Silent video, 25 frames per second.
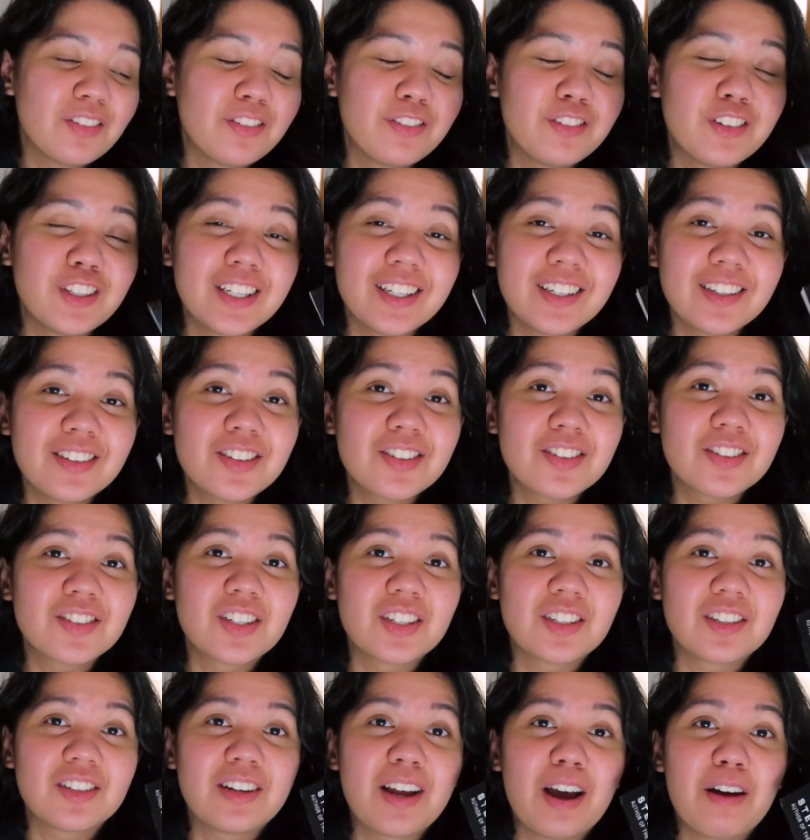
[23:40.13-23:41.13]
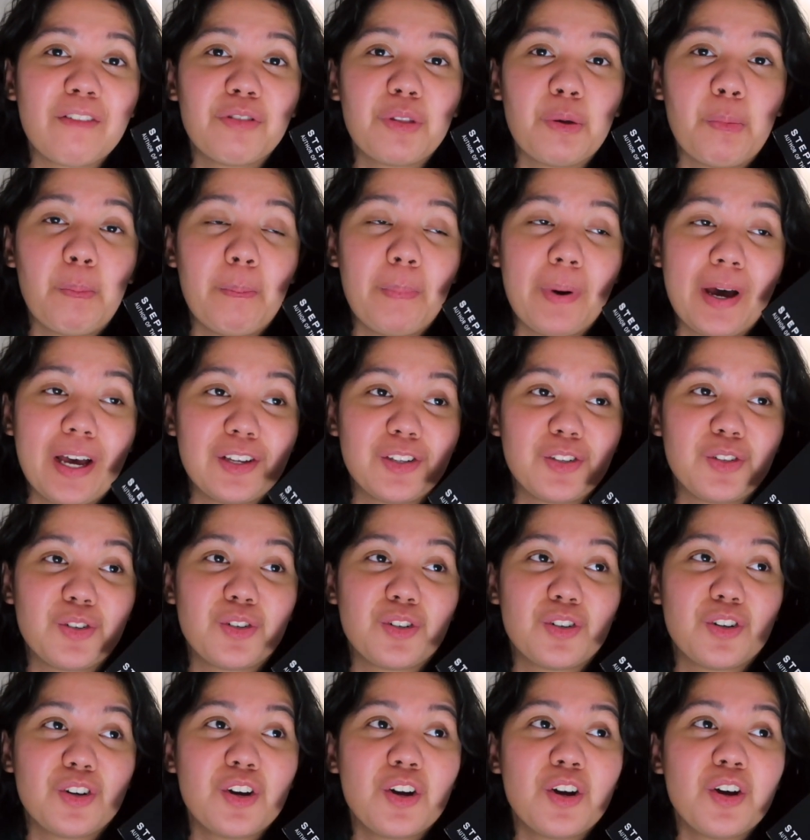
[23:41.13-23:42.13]
This doesn't have the
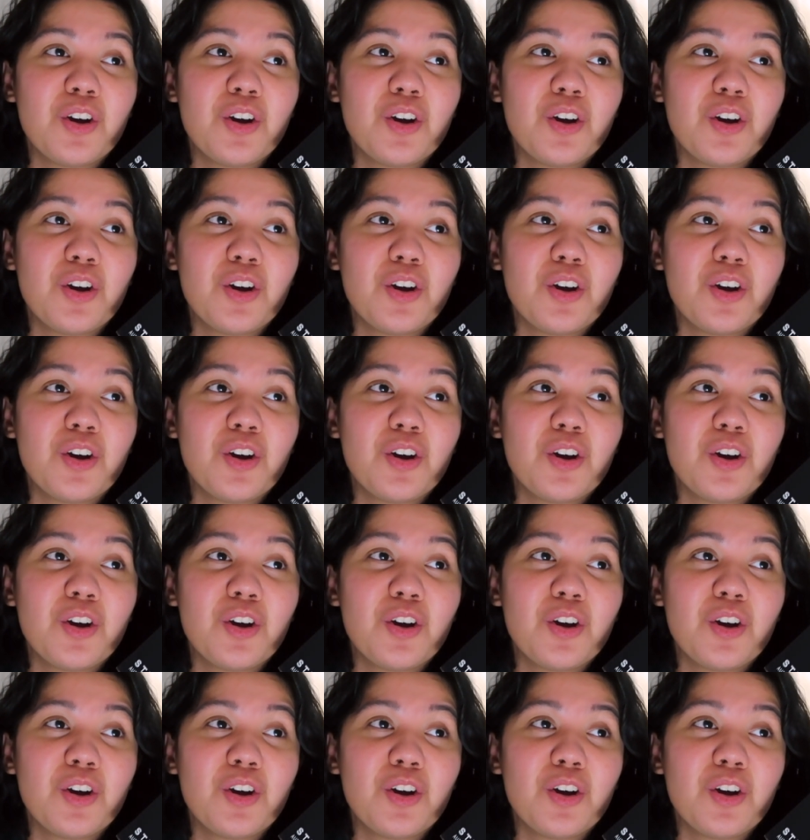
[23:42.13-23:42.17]
best